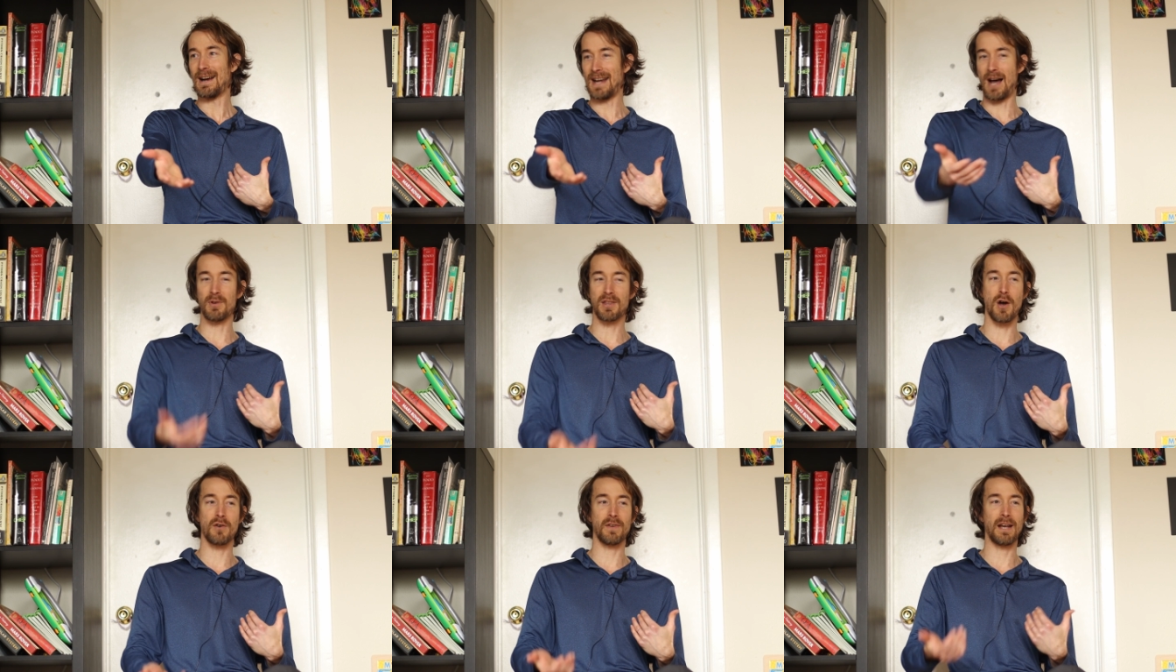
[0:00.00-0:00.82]
Now with
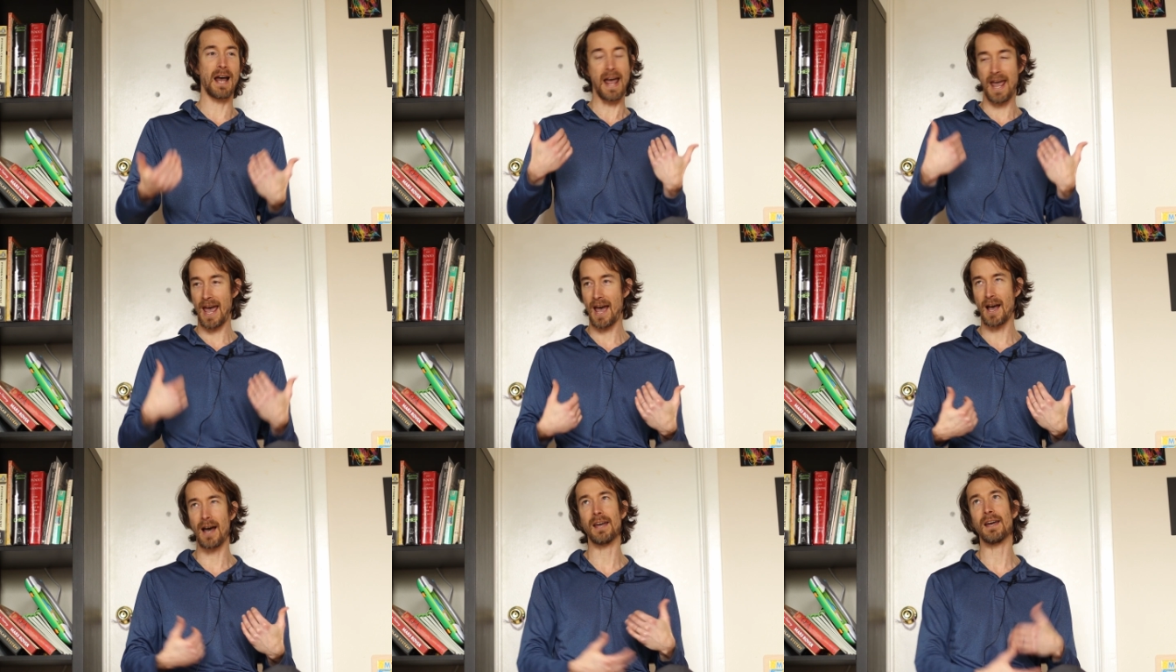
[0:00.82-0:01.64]
COVID,
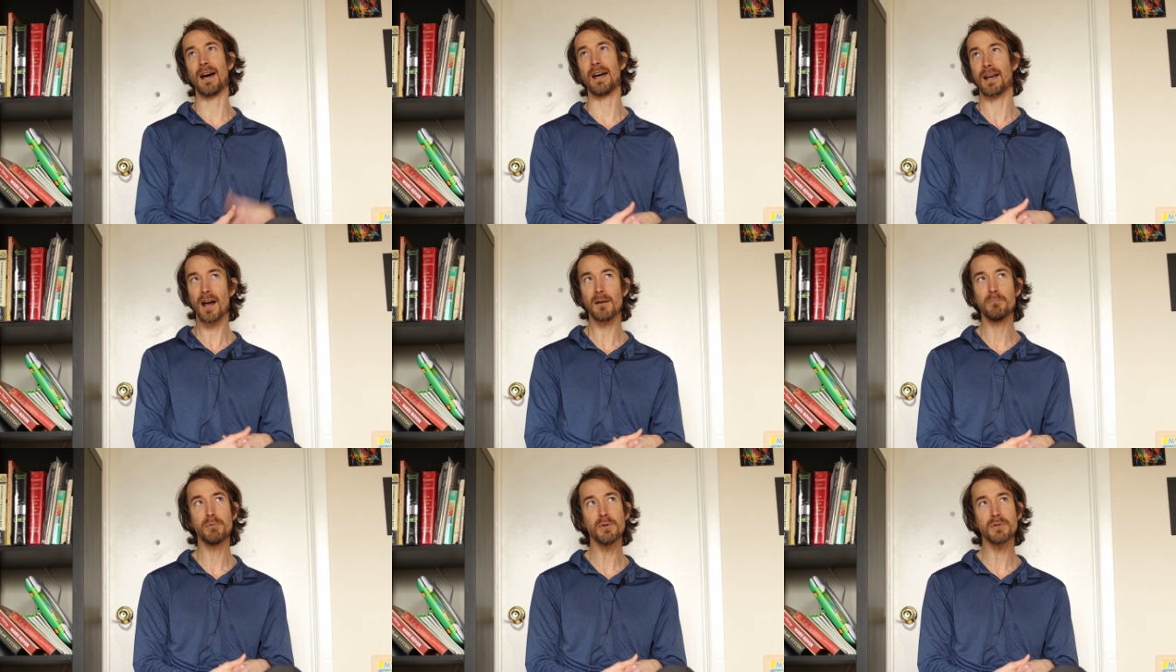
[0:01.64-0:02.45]
I got a
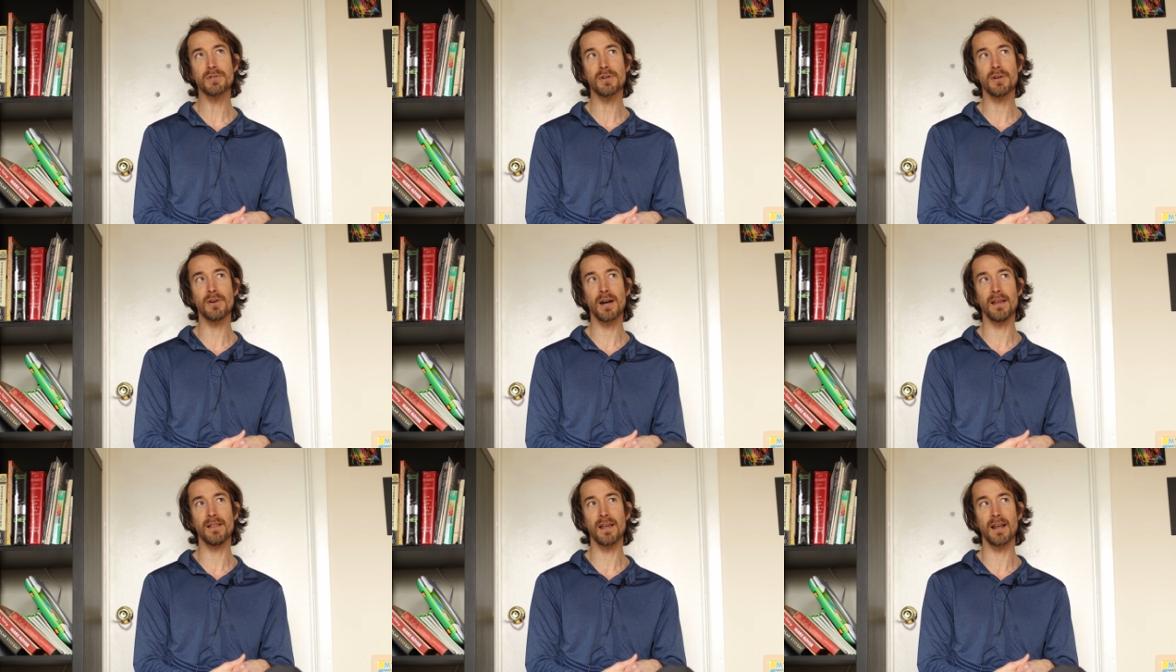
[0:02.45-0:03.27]
booster,
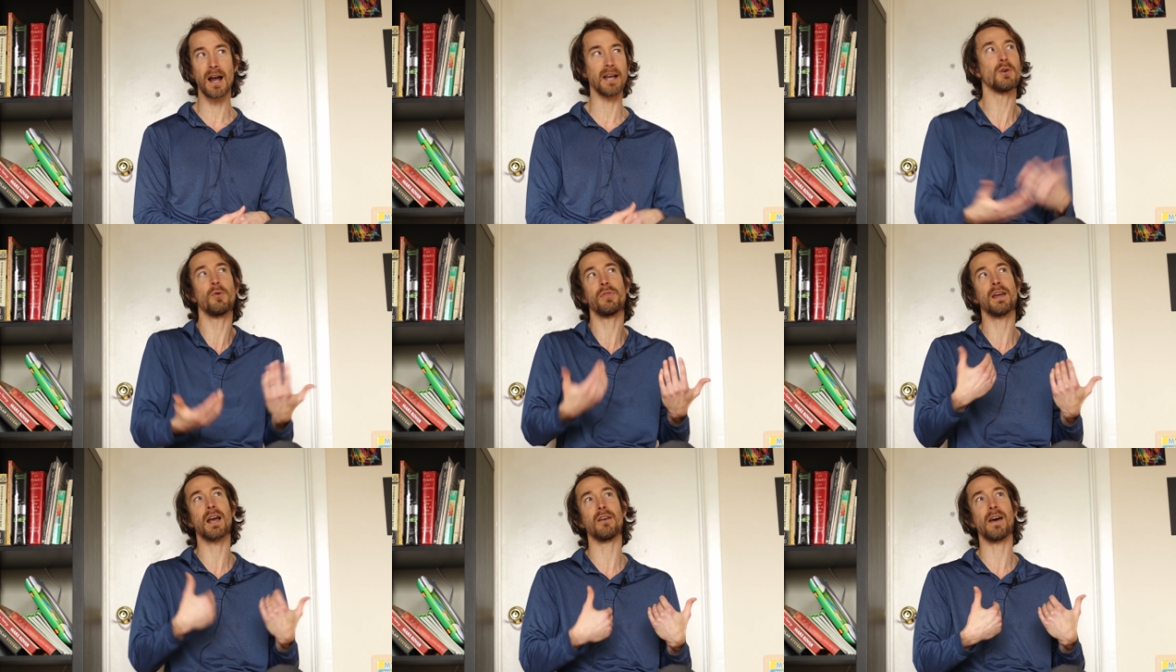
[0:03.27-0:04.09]
and then I don't
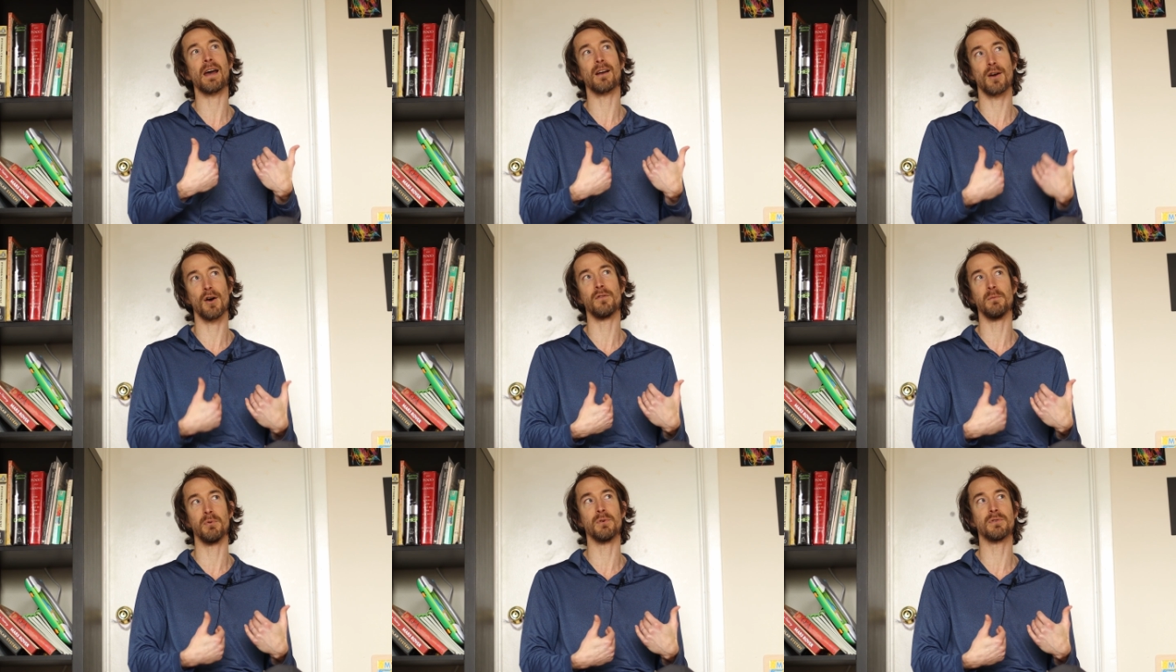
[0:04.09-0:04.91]
think I've had a
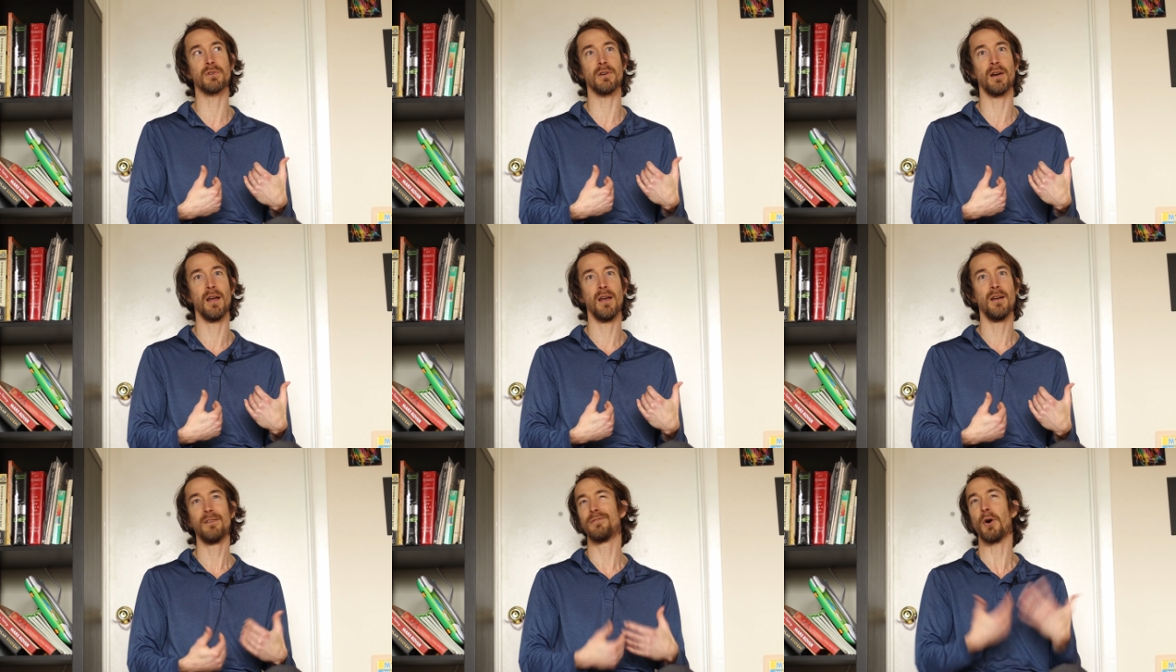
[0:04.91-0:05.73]
COVID booster
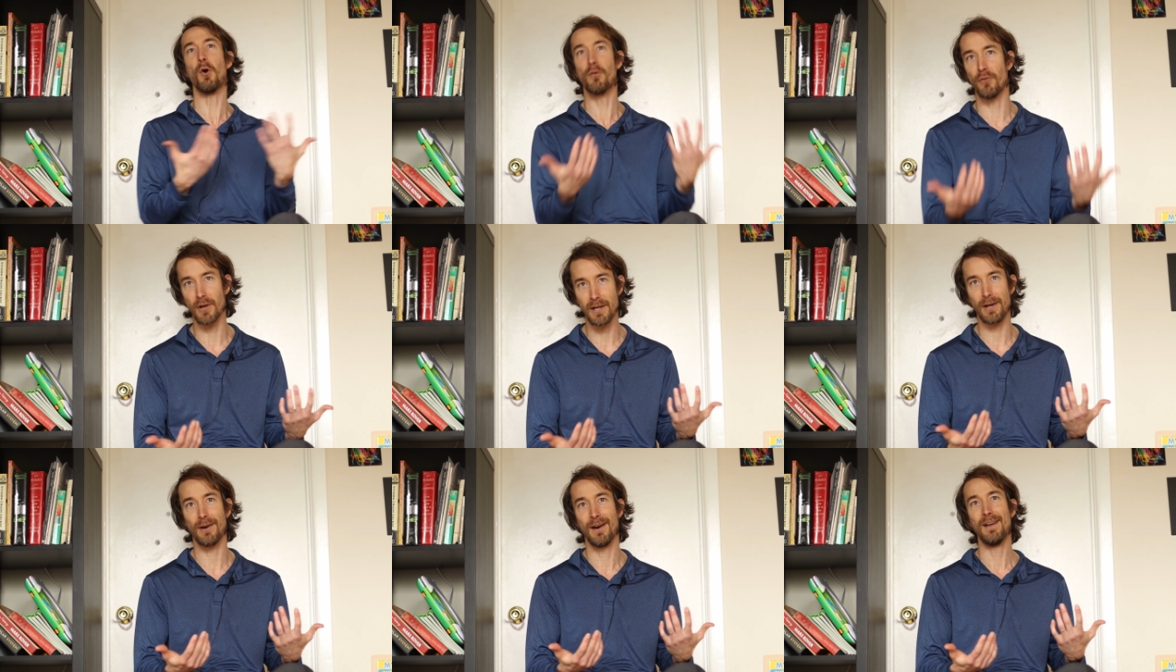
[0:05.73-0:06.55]
for over a
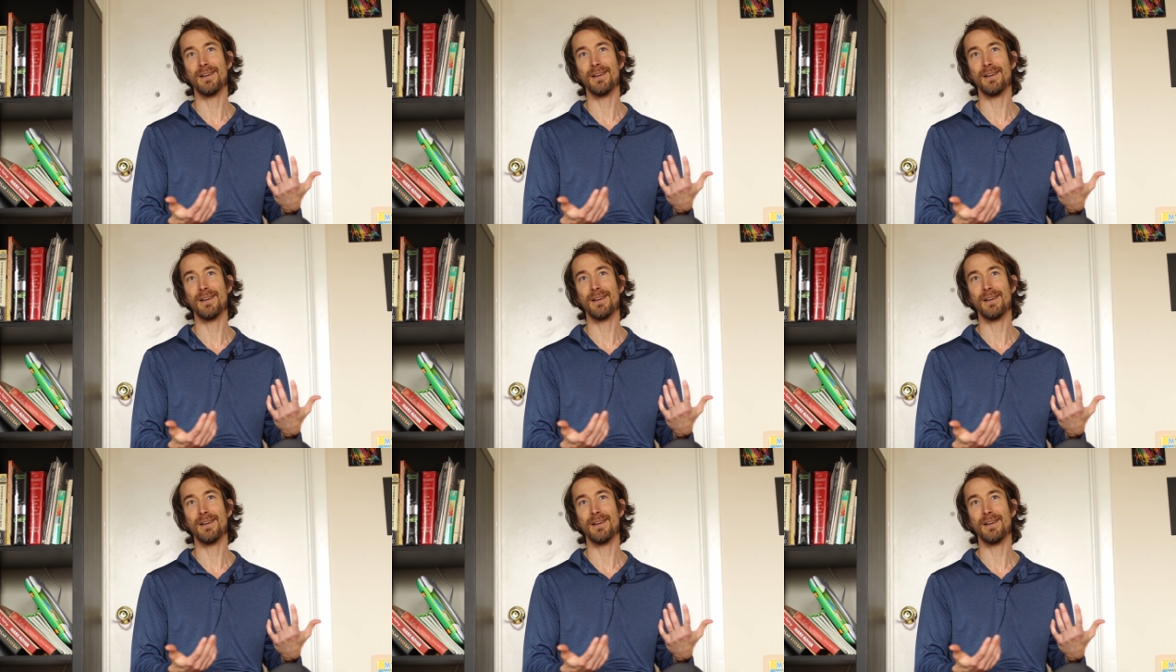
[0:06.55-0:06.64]
year.